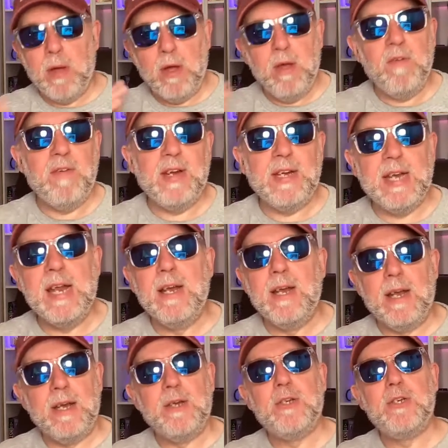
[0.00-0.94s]
perfect
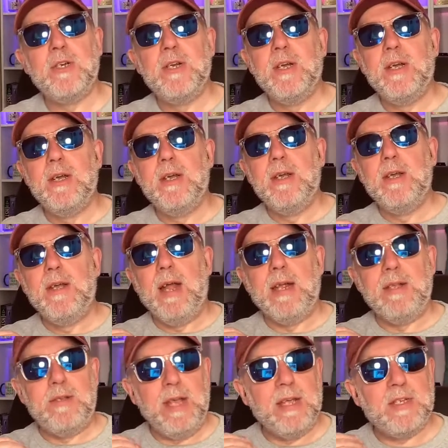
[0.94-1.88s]
English
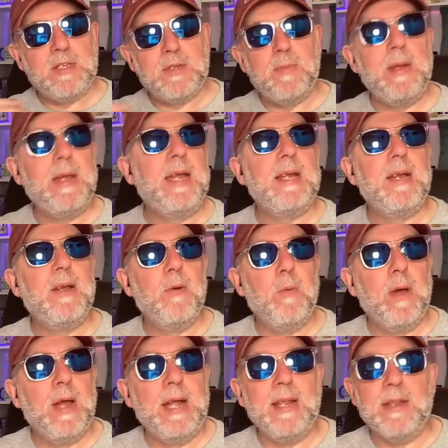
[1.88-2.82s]
and yet speaking in a
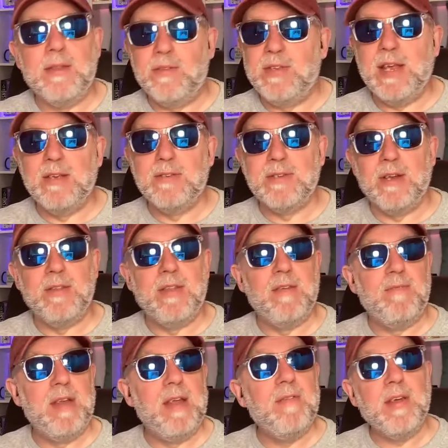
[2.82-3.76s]
way that sounds like
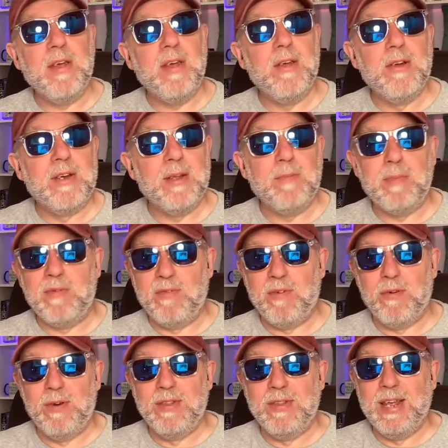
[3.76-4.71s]
they've never heard it
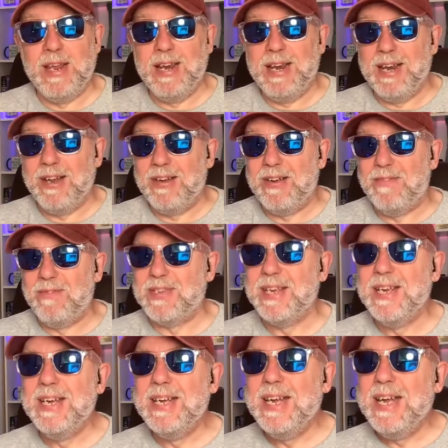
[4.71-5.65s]
before in their lives.
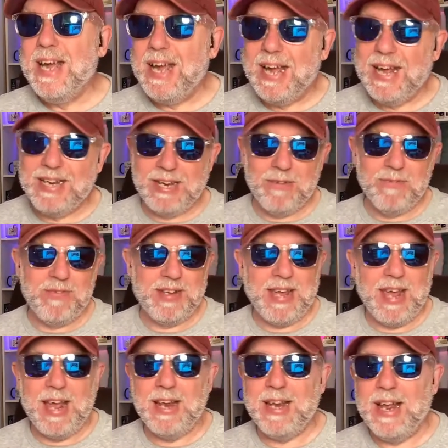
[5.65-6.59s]
Don't
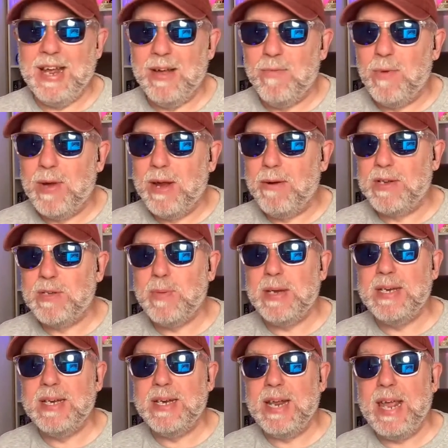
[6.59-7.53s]
forget, we are
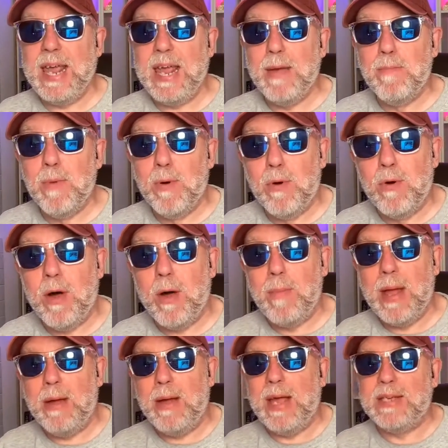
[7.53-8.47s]
expected to hear more
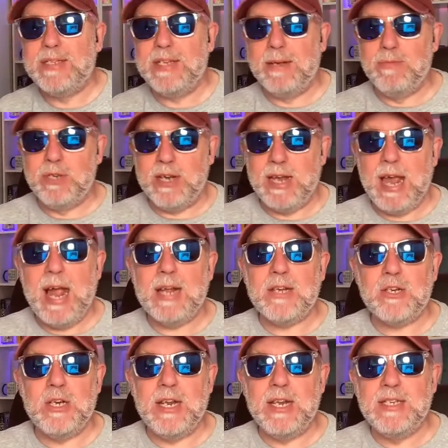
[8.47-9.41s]
about XCMG
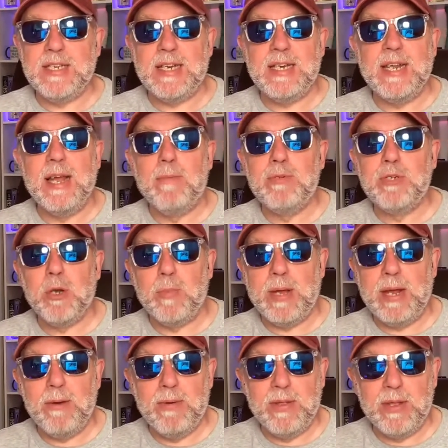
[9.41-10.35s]
actually setting up shop
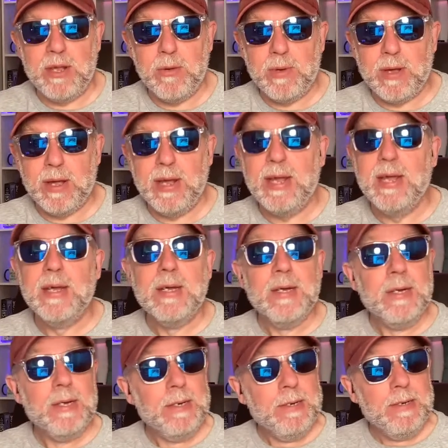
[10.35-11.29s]
here in the UK
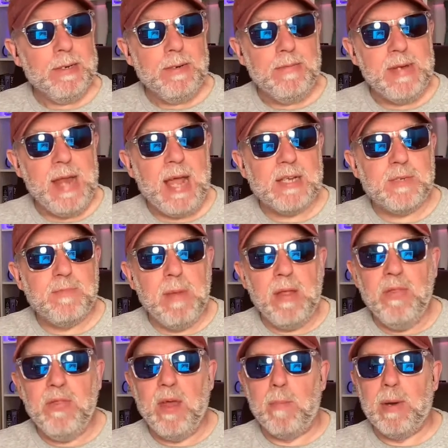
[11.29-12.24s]
next
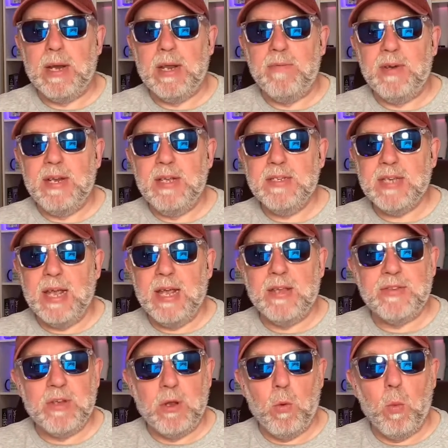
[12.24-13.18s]
month, I believe it is.
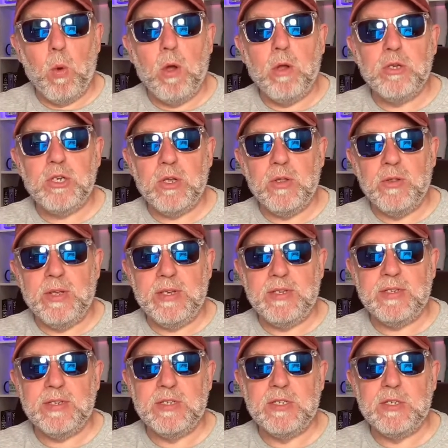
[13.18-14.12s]
So watch this